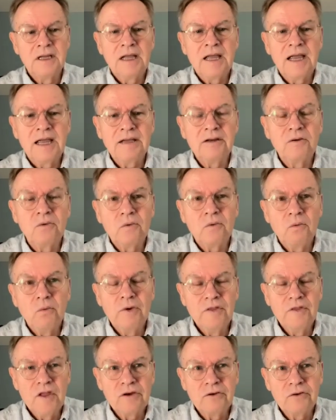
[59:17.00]
And
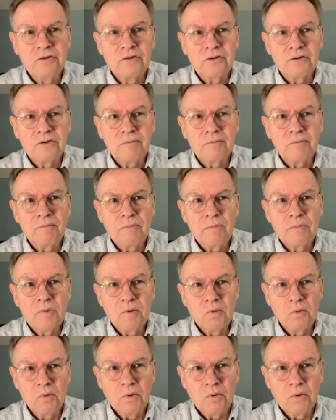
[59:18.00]
when
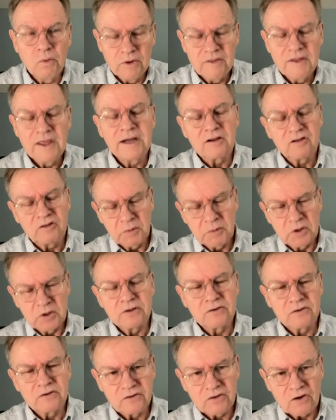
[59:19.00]
that
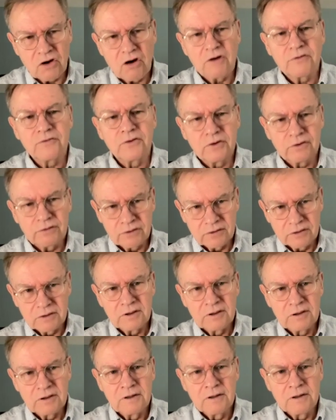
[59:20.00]
experience is offered,
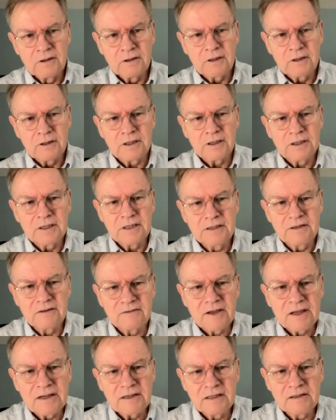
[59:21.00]

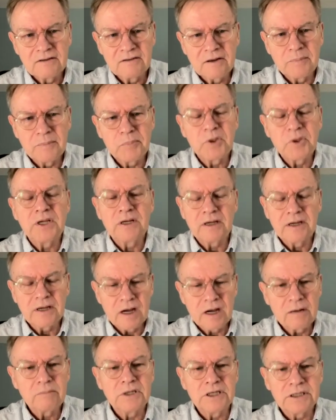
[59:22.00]
it's completely
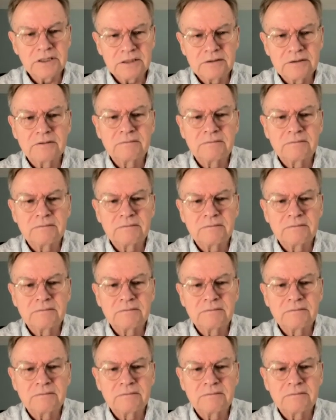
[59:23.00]
humbling.